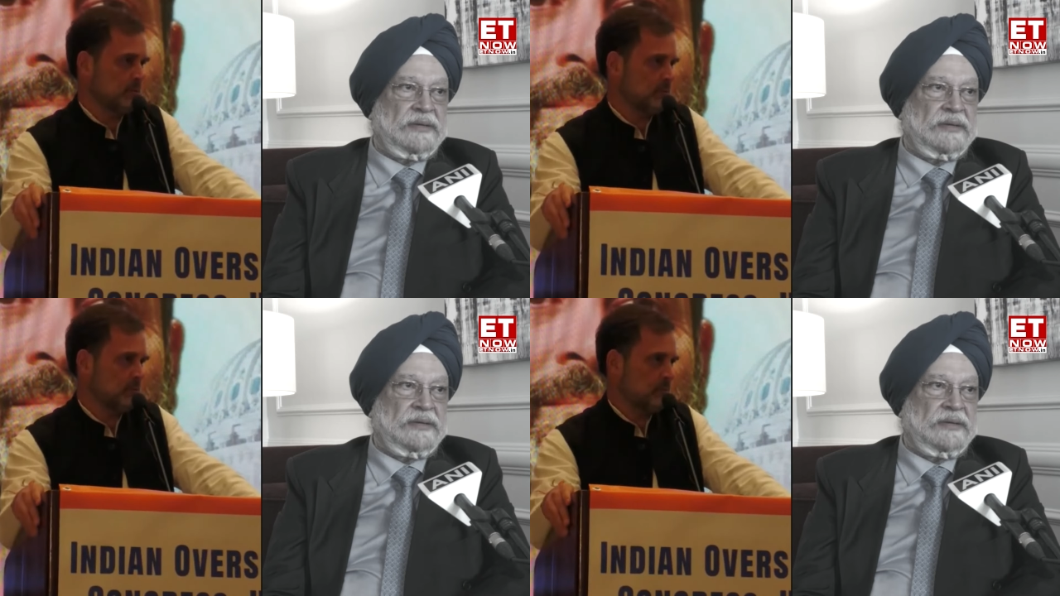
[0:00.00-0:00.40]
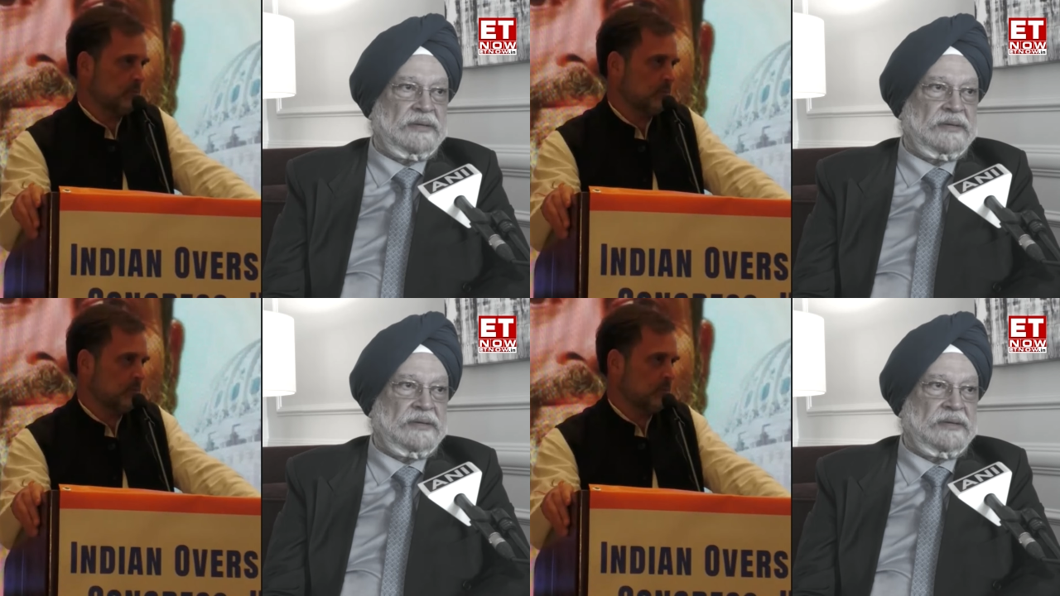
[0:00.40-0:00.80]

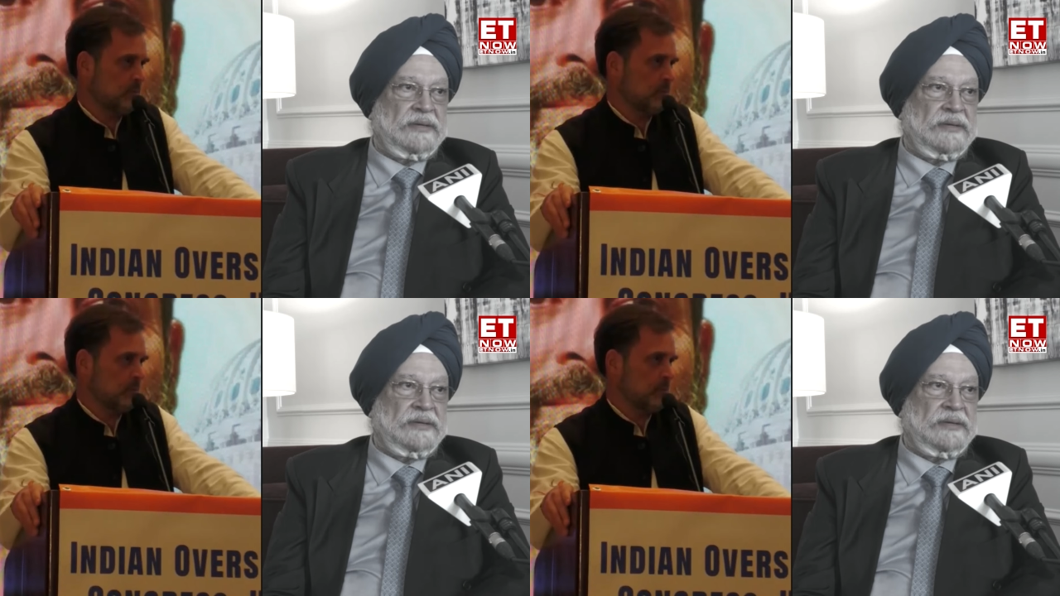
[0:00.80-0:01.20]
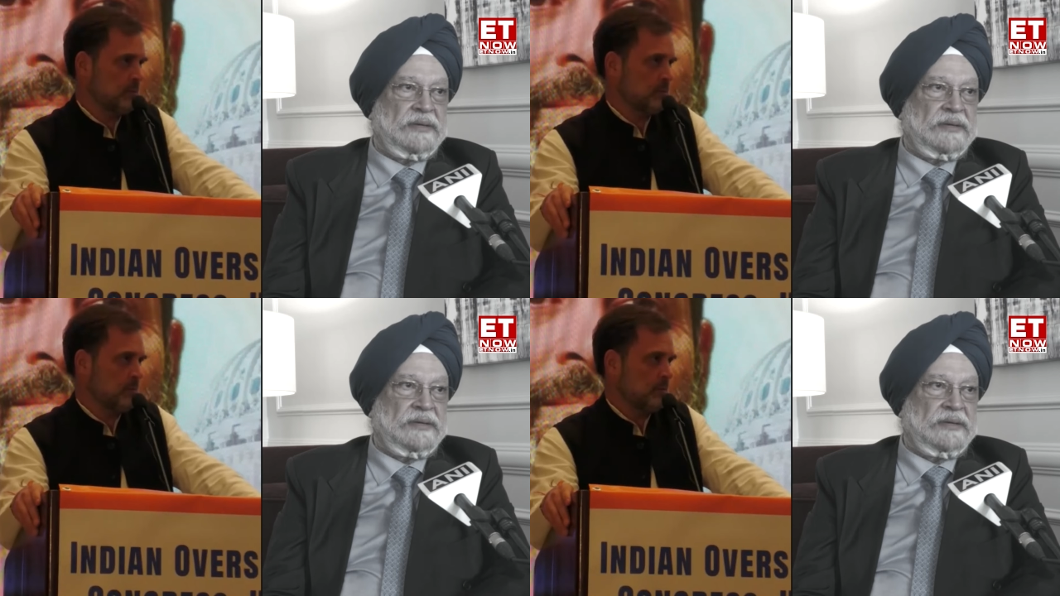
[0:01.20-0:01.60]

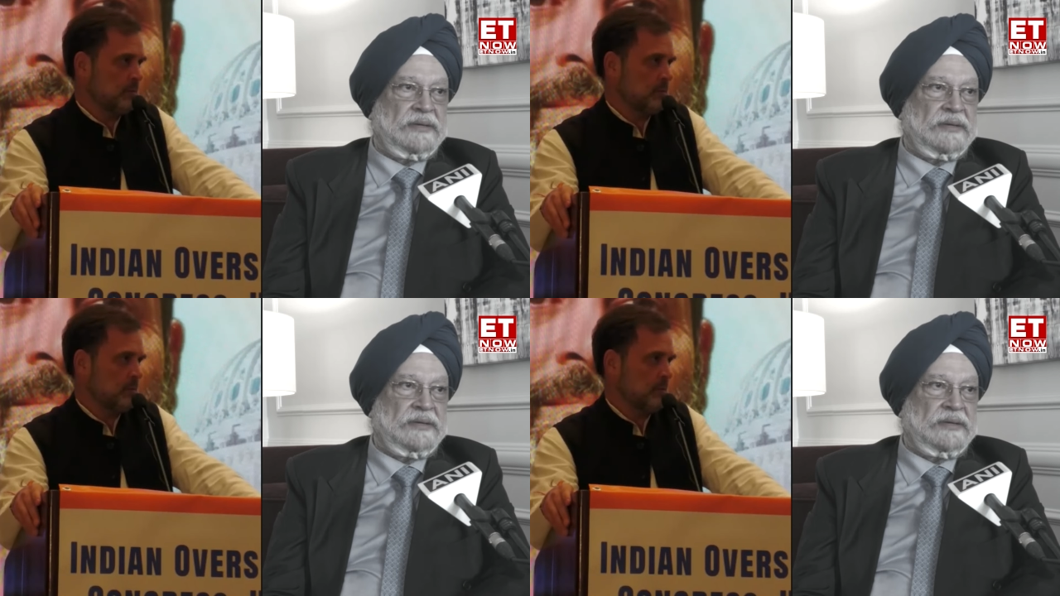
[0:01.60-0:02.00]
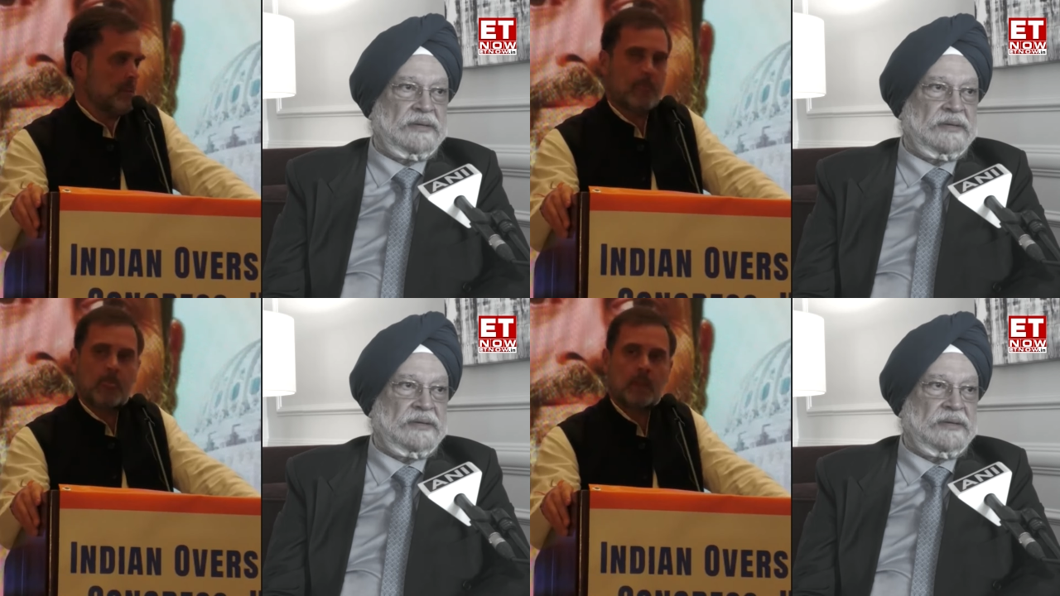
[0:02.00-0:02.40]
[no speech]